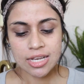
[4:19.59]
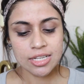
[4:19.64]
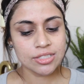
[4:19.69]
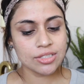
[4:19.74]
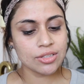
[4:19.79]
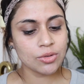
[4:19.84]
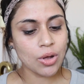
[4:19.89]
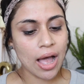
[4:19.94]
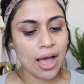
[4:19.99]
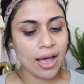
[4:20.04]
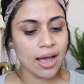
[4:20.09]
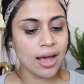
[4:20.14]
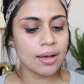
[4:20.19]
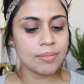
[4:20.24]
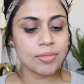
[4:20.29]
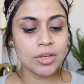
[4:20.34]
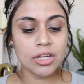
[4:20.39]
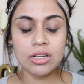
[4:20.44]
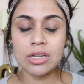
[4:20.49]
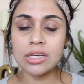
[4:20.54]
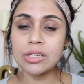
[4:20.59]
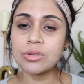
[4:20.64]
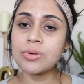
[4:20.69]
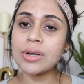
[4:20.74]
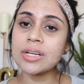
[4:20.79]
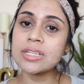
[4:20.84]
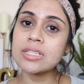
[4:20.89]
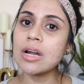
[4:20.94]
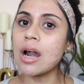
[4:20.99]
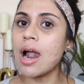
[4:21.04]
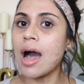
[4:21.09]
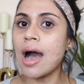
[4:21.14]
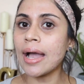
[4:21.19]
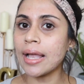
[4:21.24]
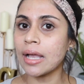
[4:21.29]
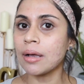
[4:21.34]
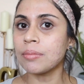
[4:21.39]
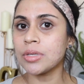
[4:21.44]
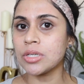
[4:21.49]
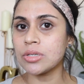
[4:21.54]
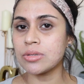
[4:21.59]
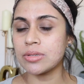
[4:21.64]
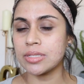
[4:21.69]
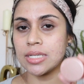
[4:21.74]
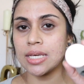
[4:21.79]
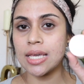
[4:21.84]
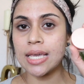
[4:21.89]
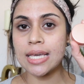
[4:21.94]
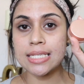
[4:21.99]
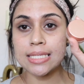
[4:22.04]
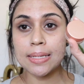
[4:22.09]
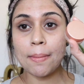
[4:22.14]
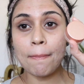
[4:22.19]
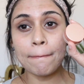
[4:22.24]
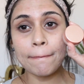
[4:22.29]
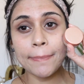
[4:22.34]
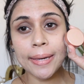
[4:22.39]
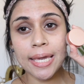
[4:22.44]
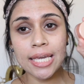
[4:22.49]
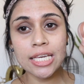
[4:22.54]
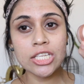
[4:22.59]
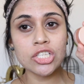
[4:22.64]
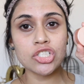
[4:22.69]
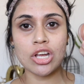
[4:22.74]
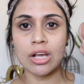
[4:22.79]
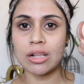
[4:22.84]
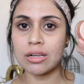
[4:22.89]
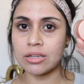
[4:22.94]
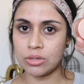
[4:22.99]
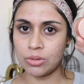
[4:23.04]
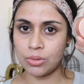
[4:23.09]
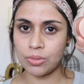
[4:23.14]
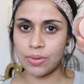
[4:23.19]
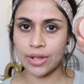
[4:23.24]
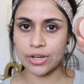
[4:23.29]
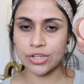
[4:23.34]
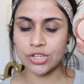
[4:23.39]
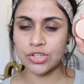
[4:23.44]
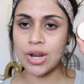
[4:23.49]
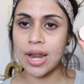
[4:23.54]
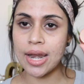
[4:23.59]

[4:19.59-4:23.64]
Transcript: So the color corrector I am using is a peach color corrector,